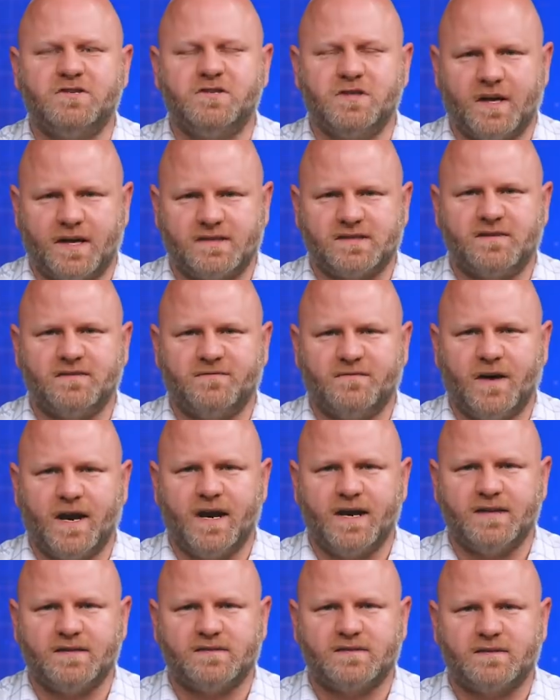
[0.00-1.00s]

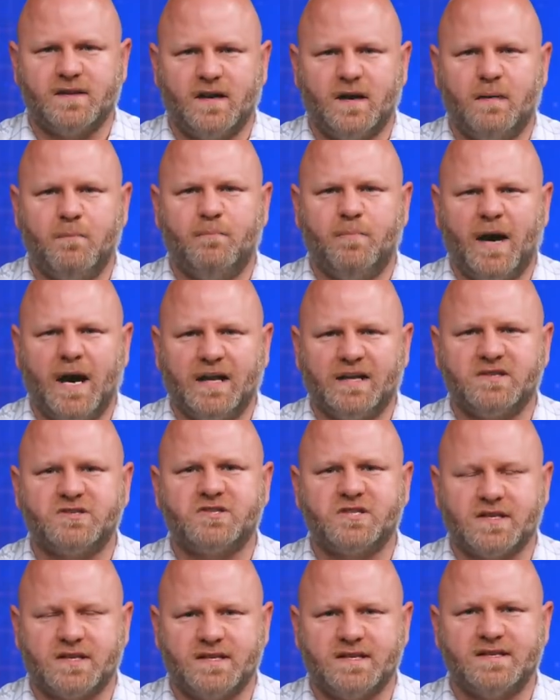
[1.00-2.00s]
justifies
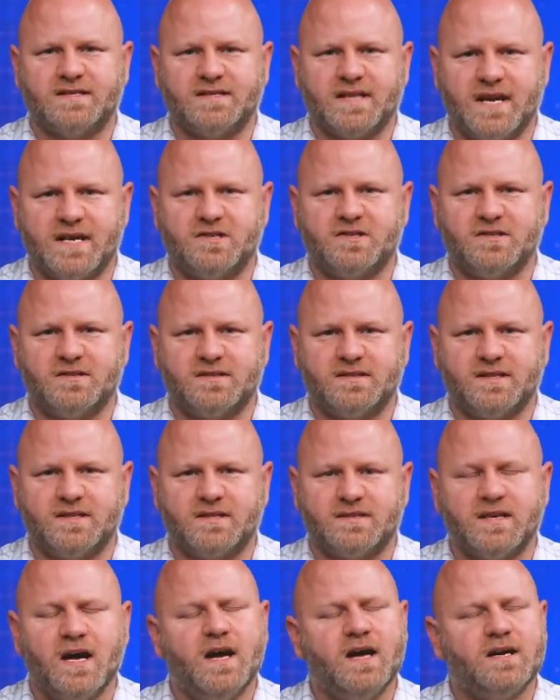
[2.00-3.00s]
abolishing these
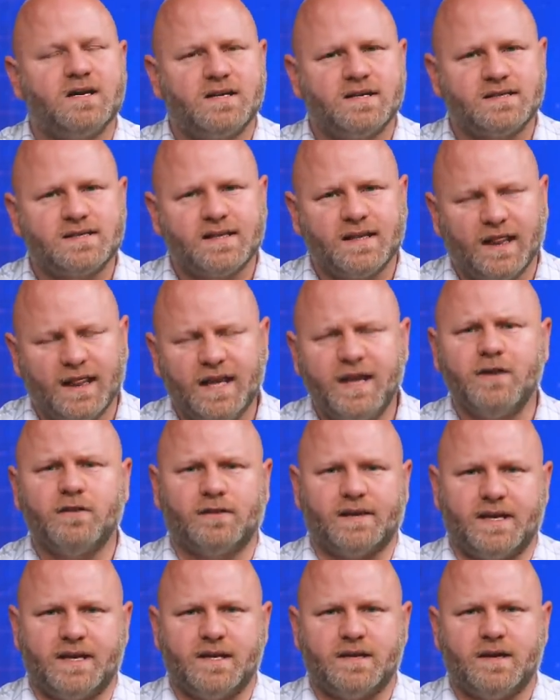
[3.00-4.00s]
agencies because
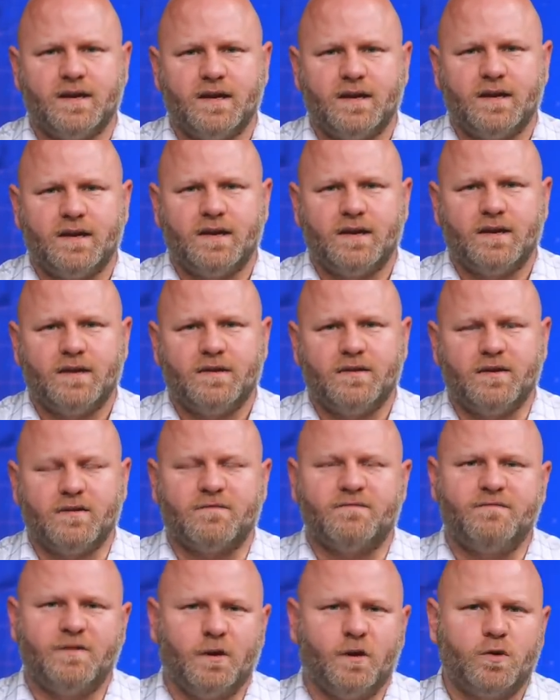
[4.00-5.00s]
clearly they're
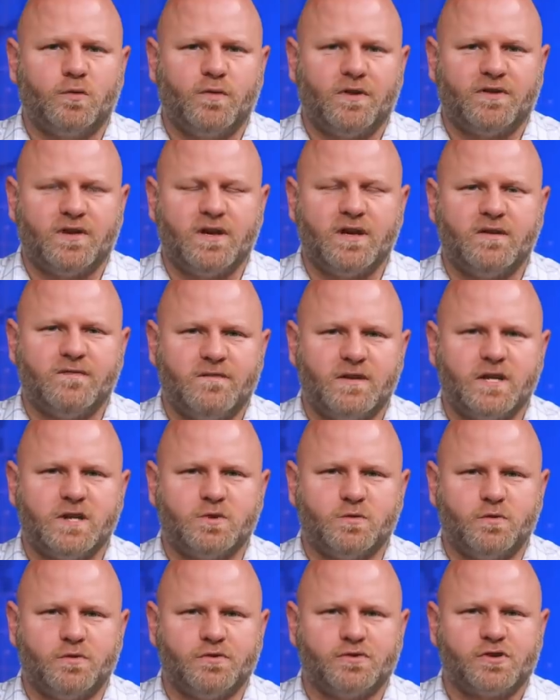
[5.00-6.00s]
filled with
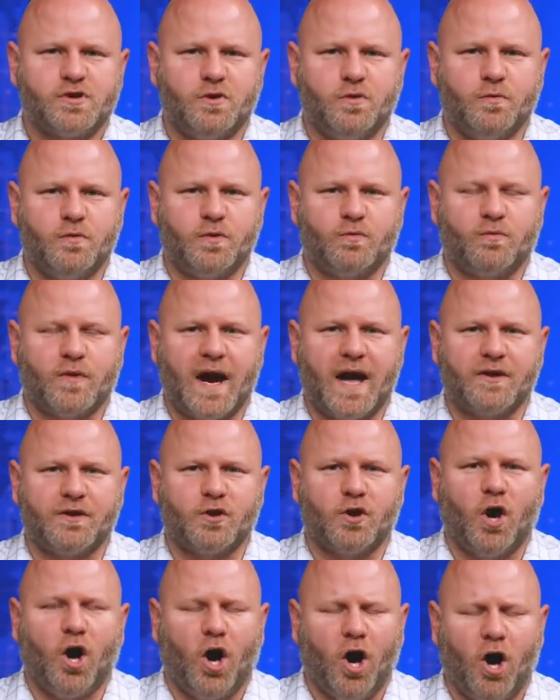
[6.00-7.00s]
individuals who would rather
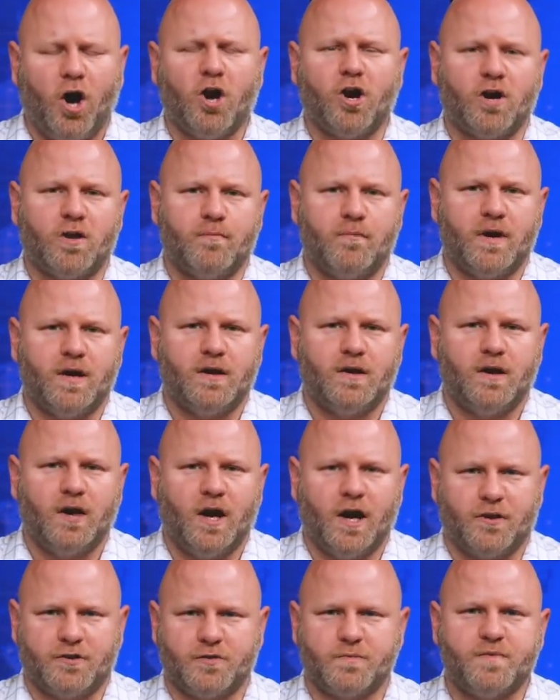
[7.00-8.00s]
harm
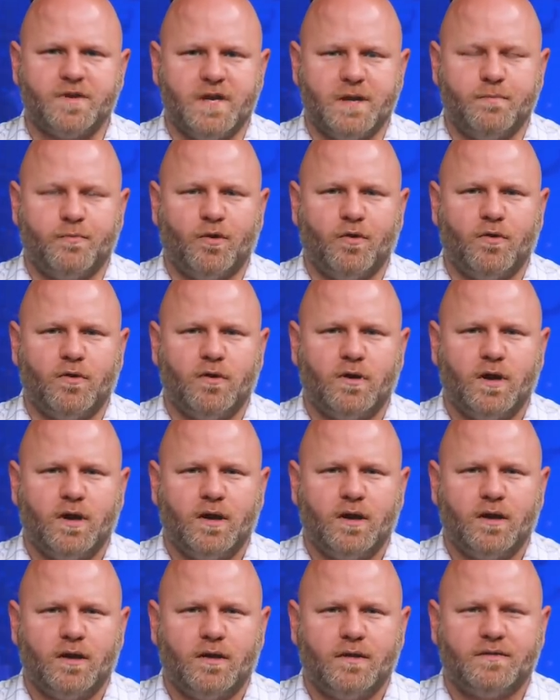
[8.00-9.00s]
other people
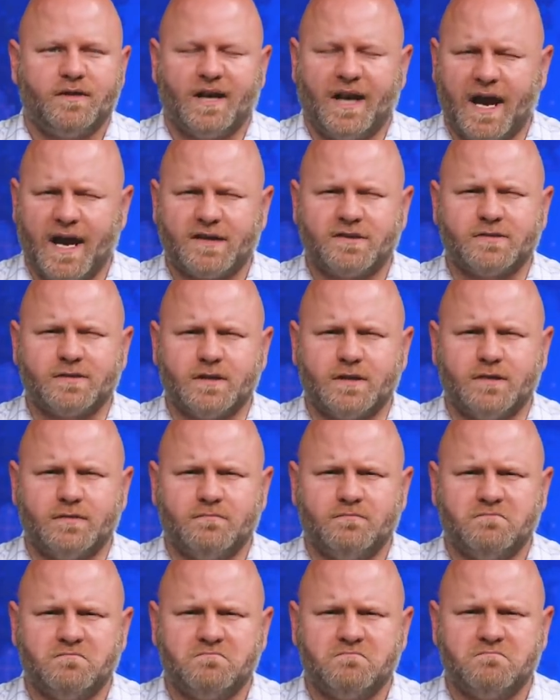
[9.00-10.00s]
than actually,
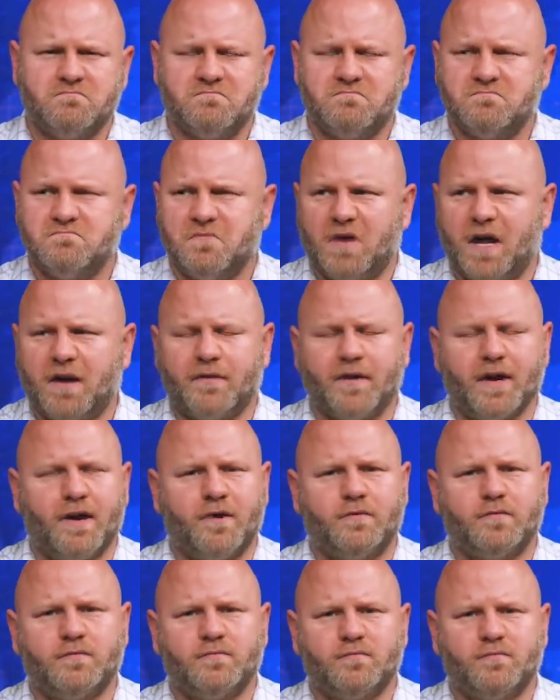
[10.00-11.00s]
I don't
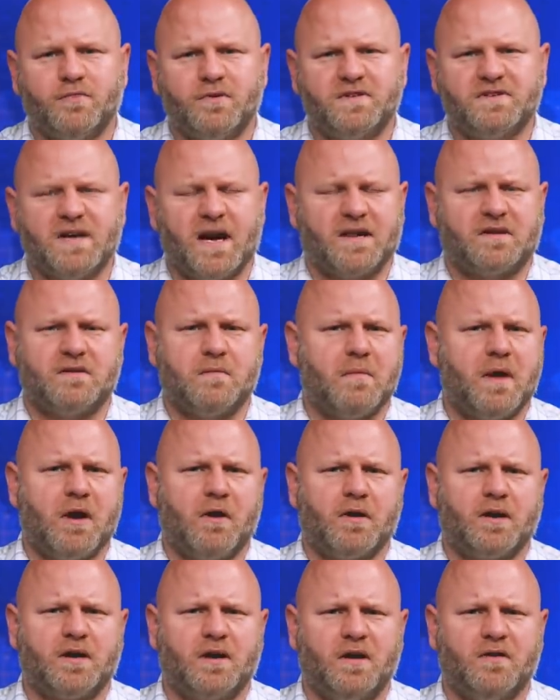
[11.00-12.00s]
know, protect
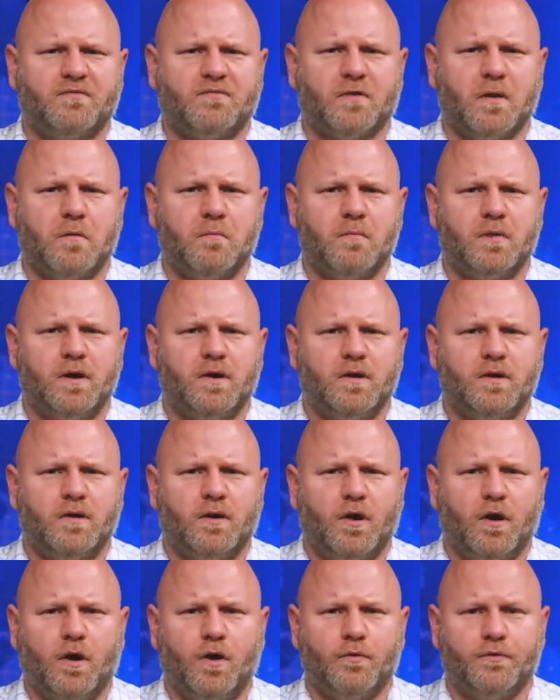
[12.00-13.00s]
America from,
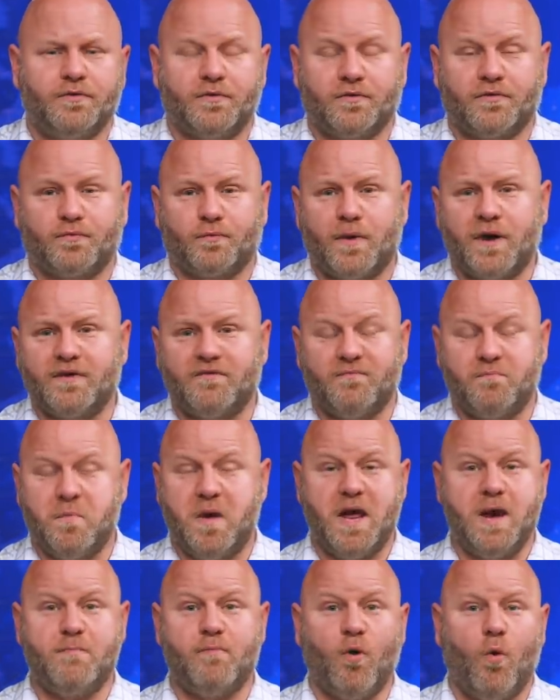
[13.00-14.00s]
oh, the threat of
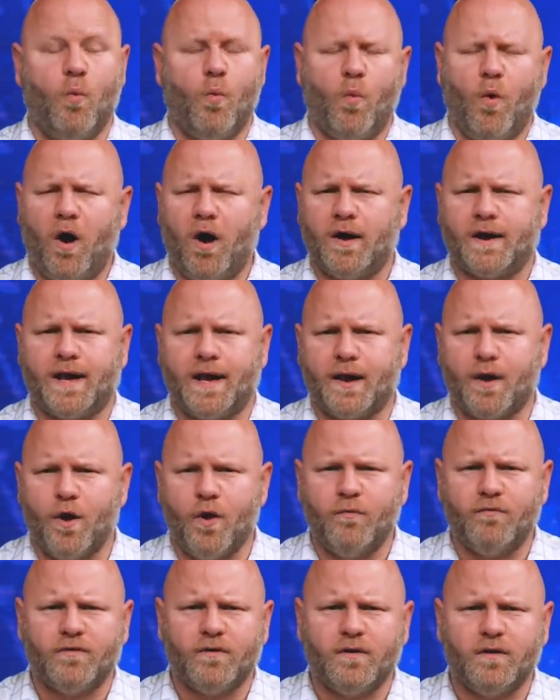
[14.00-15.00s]
people walking
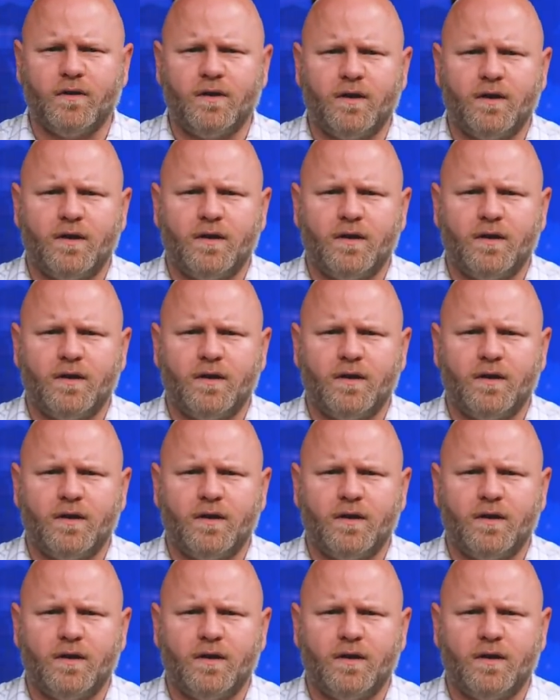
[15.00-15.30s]
over.